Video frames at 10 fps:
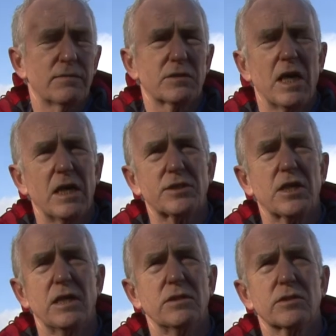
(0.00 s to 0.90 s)
tar
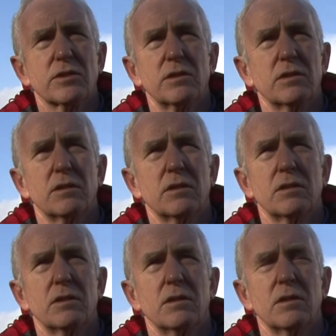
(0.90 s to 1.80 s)
sands.
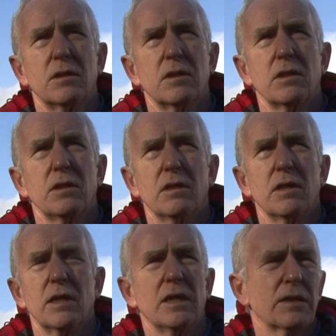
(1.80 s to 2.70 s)

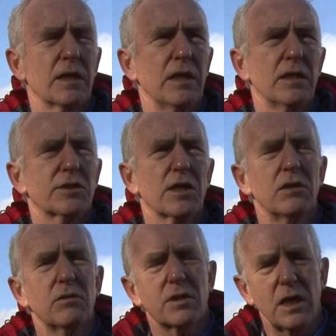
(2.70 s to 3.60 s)
You
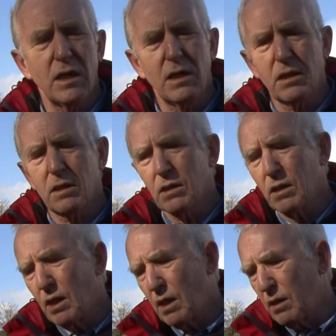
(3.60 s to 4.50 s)
know,
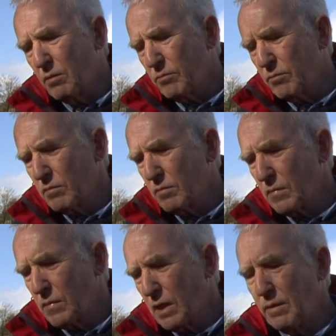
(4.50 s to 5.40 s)

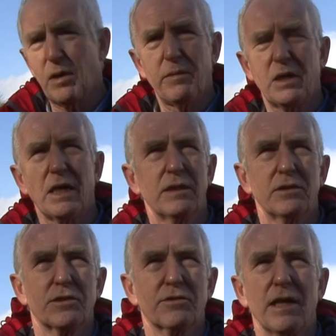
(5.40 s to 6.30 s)
I may be getting
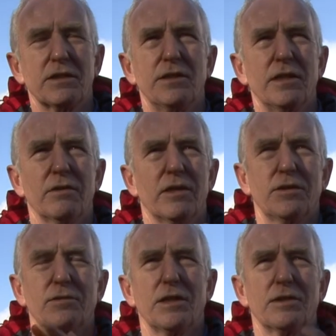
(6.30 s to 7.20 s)
distracted here. I
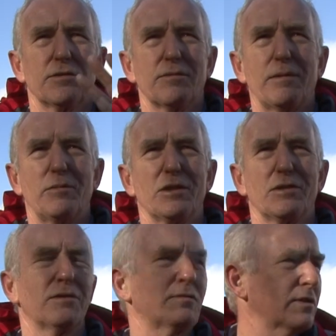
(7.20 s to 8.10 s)
do tend to ramble and
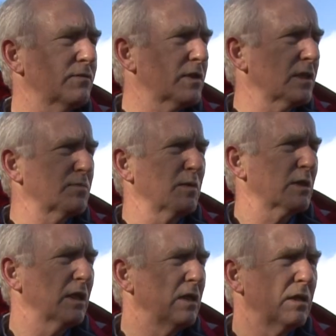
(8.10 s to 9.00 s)
go off on different things,
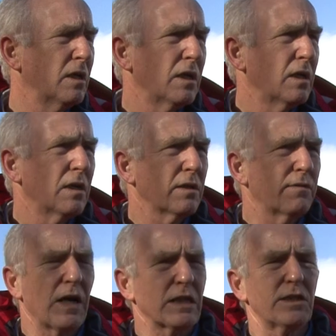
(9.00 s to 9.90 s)
but the
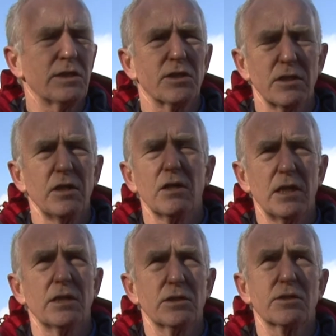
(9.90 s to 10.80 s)
fact is that the
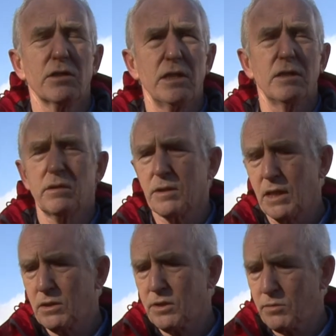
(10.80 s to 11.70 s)
oil industry
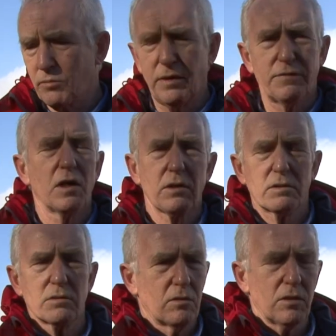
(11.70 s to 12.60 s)
thinks we've got
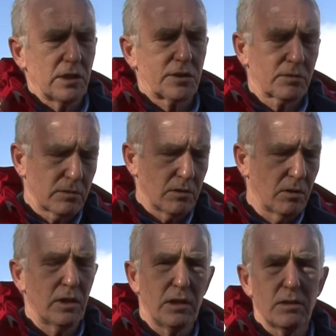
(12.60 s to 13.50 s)
all this
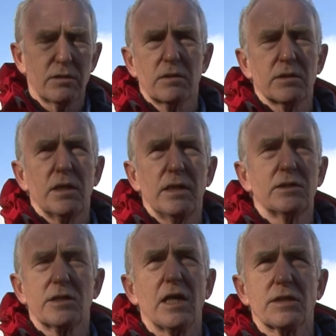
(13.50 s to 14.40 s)
oil
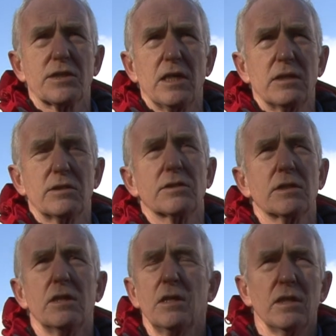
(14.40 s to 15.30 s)
in tar sands,
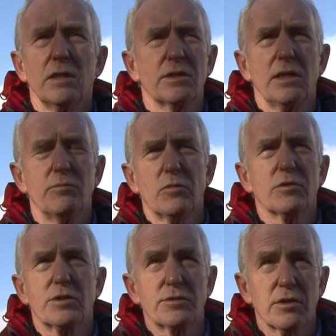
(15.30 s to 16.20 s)
in deep
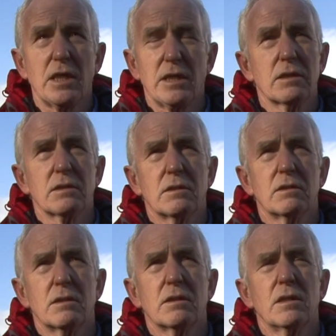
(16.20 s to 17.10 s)
water drilling,
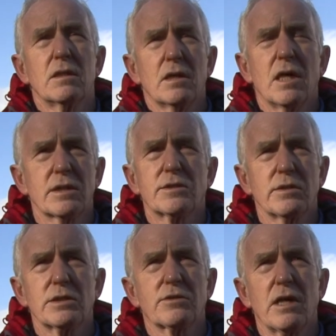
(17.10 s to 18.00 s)
hard to
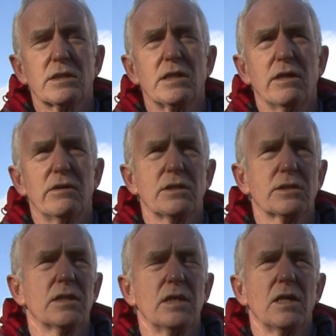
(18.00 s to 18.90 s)
extract
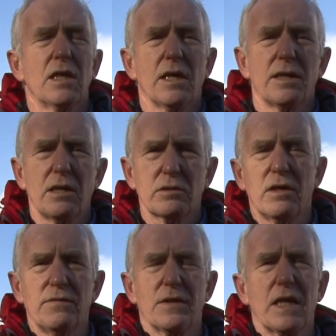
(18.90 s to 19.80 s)
areas, and they'll
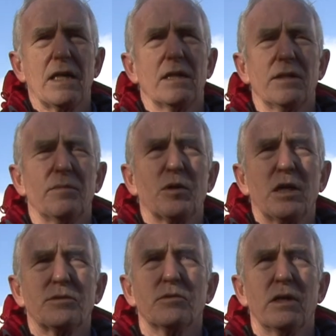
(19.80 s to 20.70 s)
go for that and the
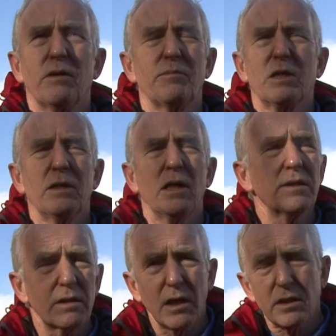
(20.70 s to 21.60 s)
price will go up.
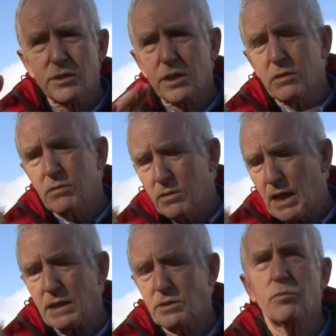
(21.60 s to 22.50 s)
And so
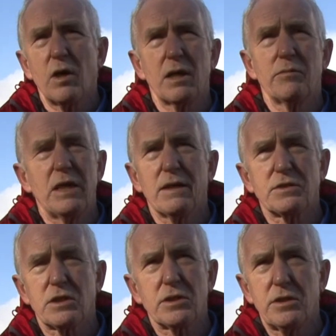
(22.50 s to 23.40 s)
that is why we have
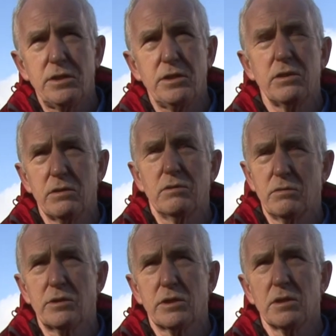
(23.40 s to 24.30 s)
such a
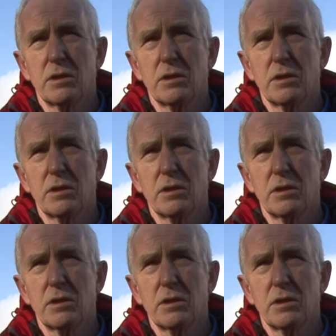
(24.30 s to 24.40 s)
huge